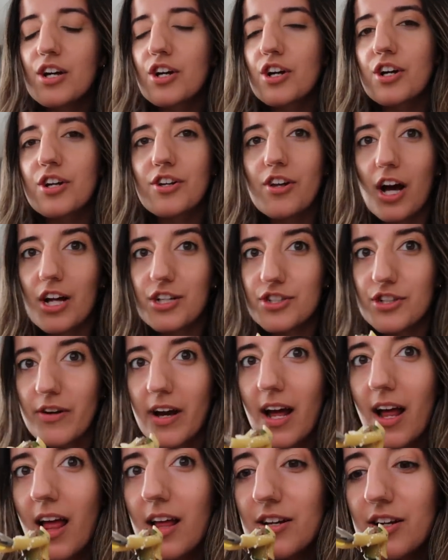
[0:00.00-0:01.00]
could not do
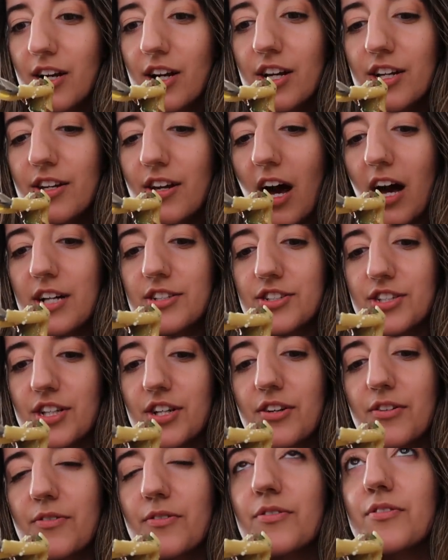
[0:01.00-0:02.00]
it could not
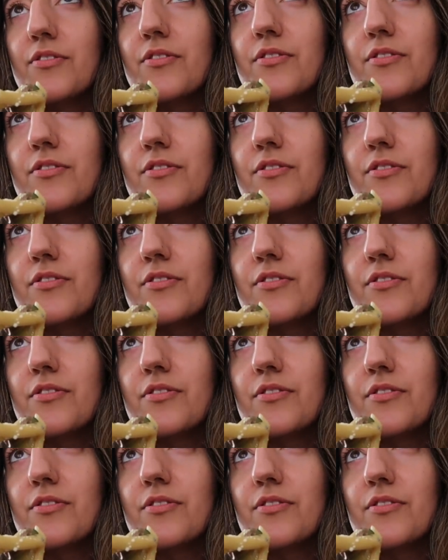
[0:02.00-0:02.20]
do